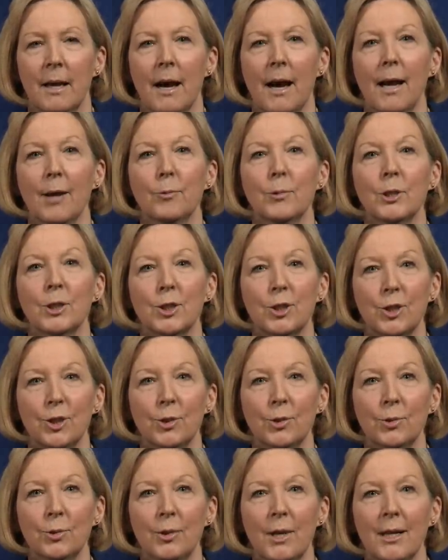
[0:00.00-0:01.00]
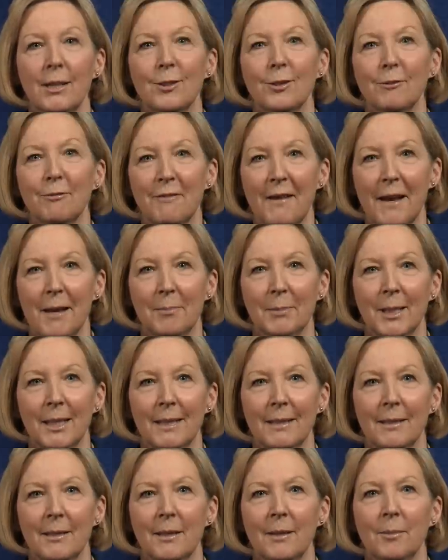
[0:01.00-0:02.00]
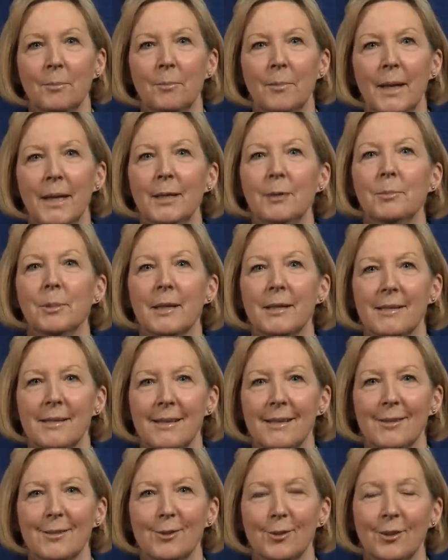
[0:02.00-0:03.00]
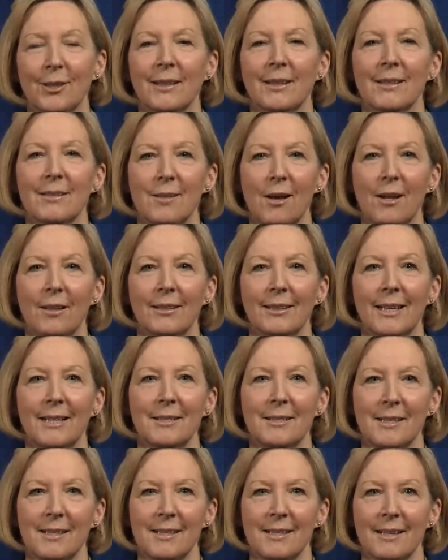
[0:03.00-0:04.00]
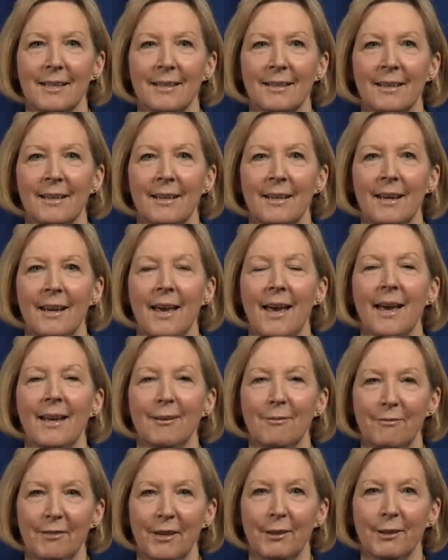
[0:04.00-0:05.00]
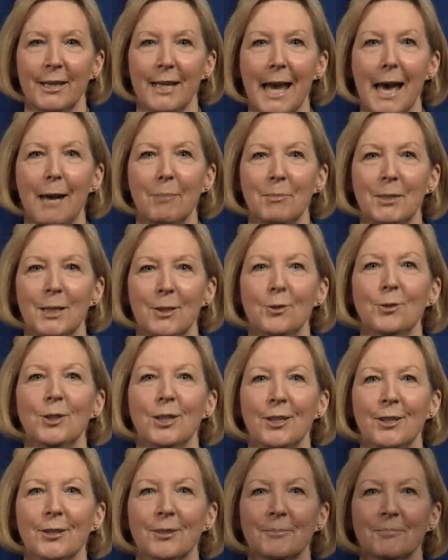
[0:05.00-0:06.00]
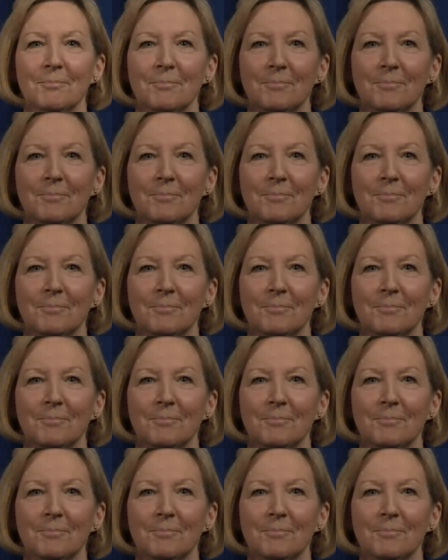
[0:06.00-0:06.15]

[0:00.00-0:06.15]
I wish you and your family many blessings during this holiday season and a very happy new year.